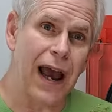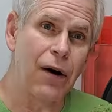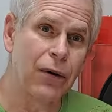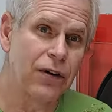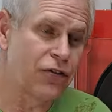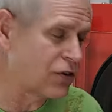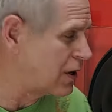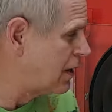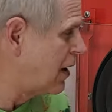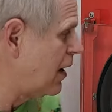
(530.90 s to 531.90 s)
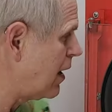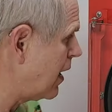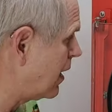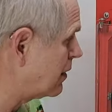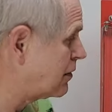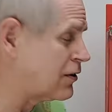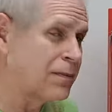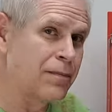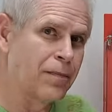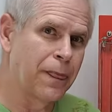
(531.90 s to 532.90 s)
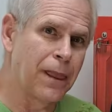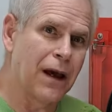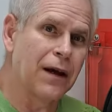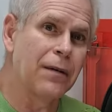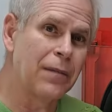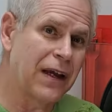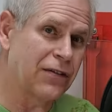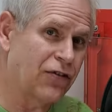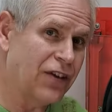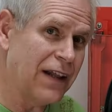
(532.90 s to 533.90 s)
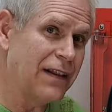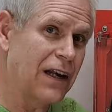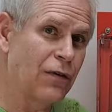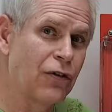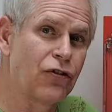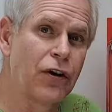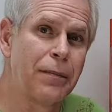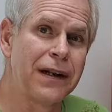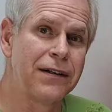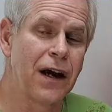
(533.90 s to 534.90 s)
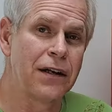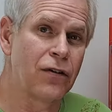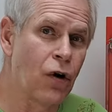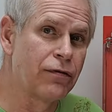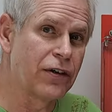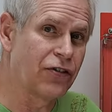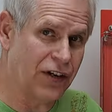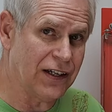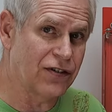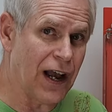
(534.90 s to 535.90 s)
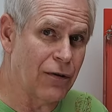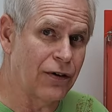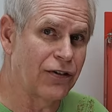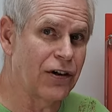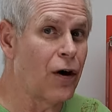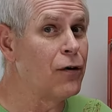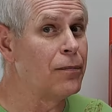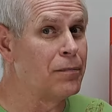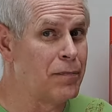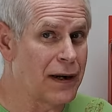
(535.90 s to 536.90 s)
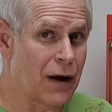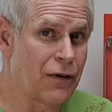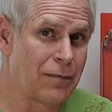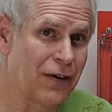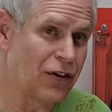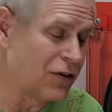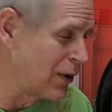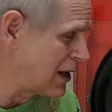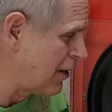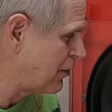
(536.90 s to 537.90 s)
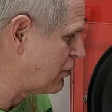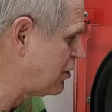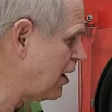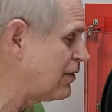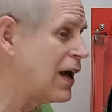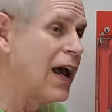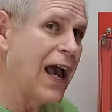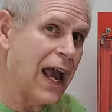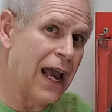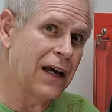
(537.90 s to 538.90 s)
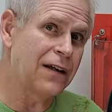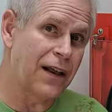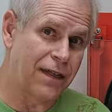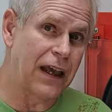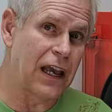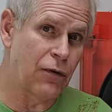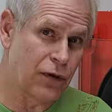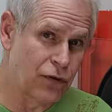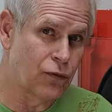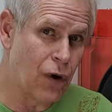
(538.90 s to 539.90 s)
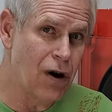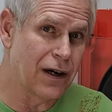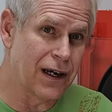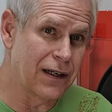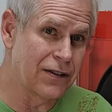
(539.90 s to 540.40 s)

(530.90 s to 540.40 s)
hours. And uh, it said that it should have been done over six hours ago, but I was busy doing other stuff. And I think it was wrong